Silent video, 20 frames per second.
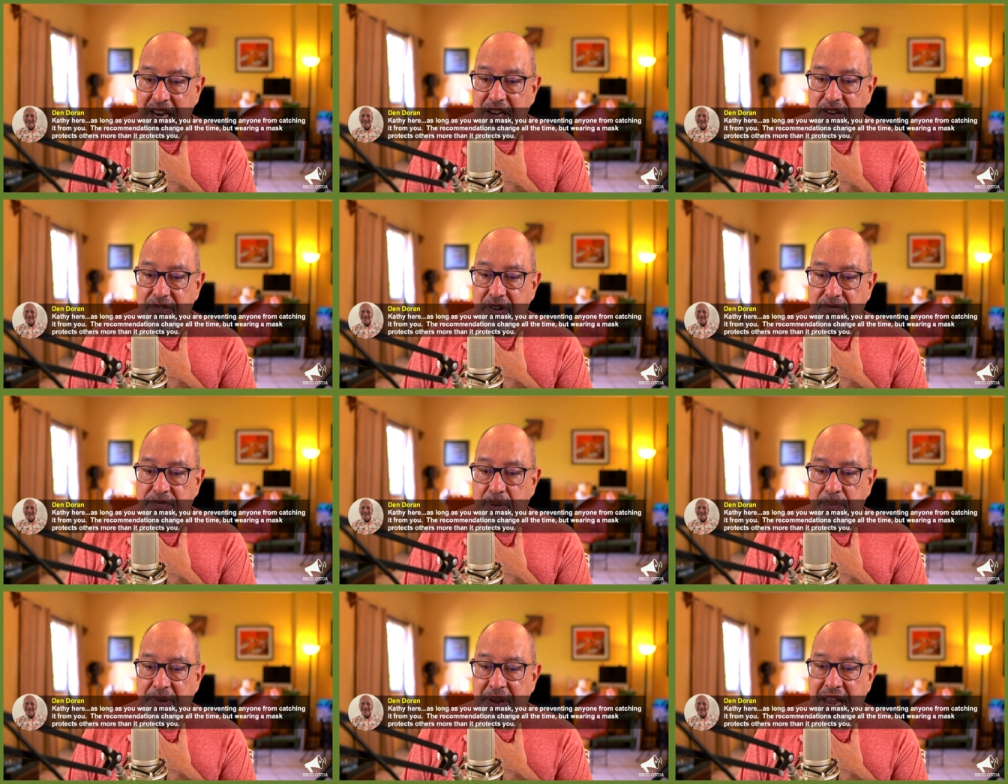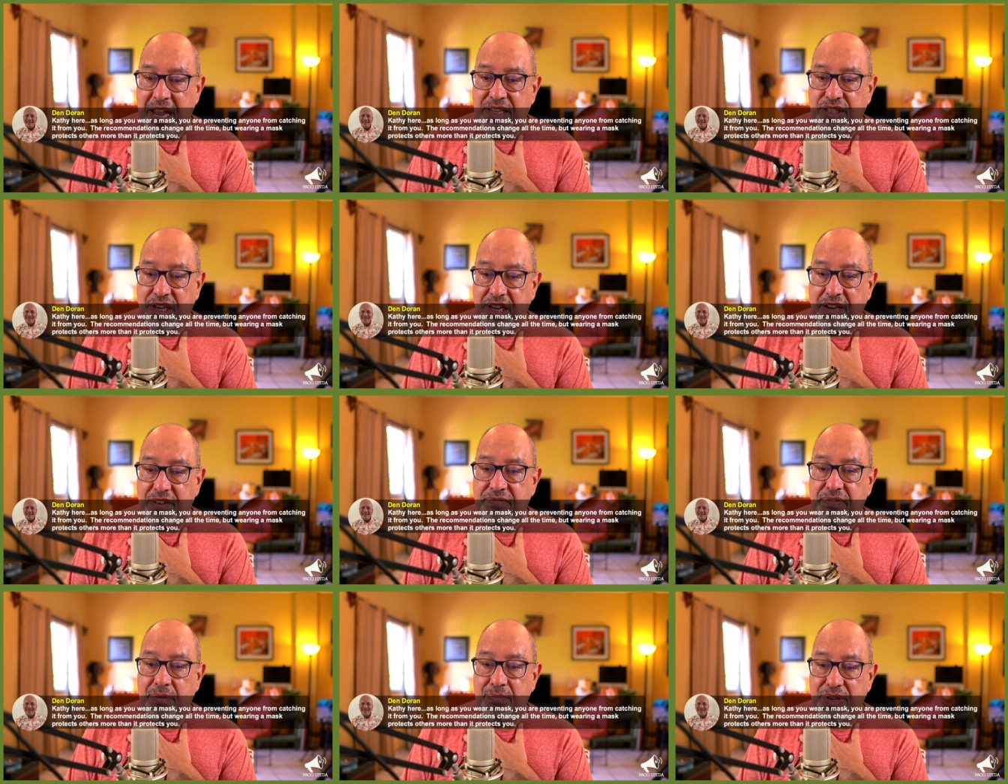anyone from catching
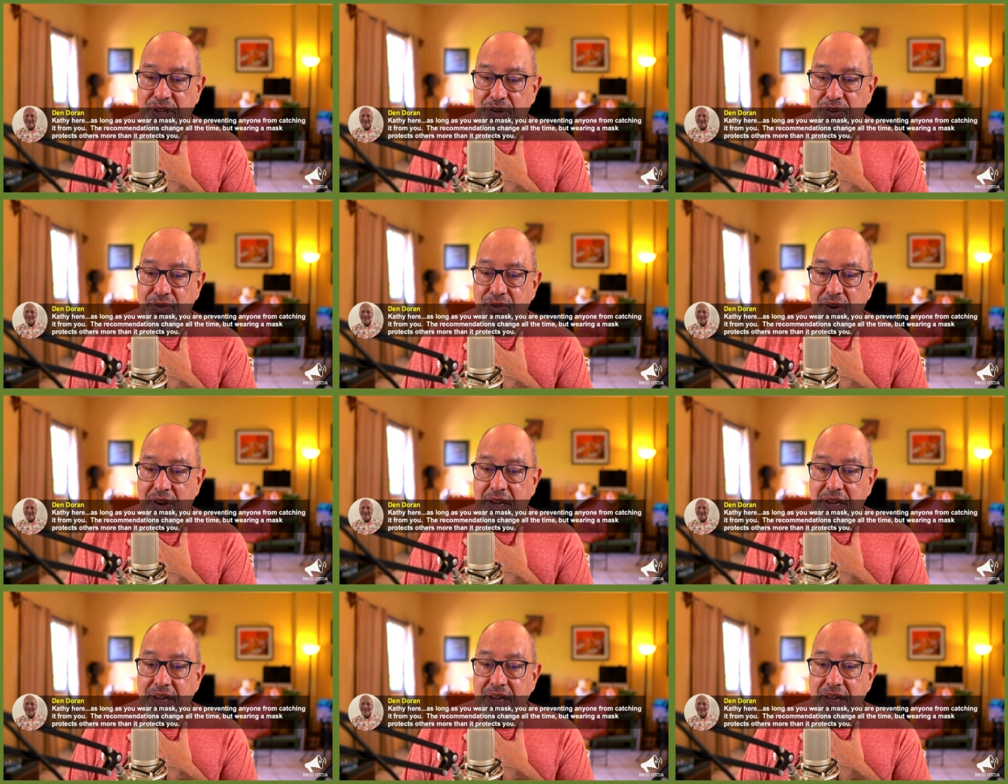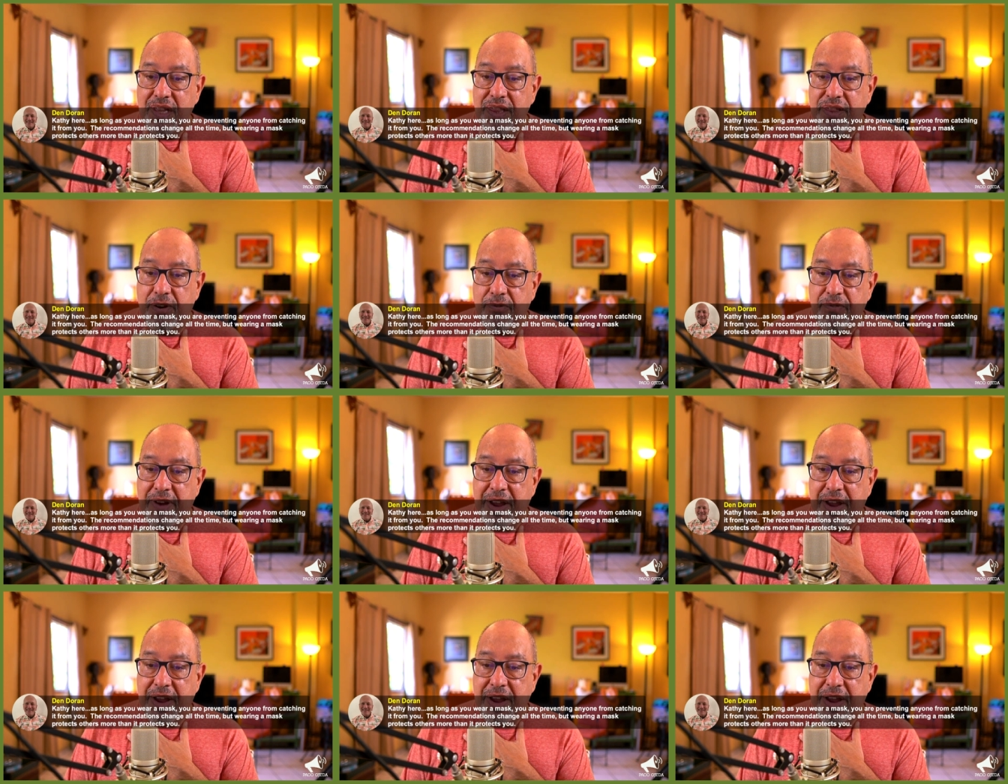it from you. The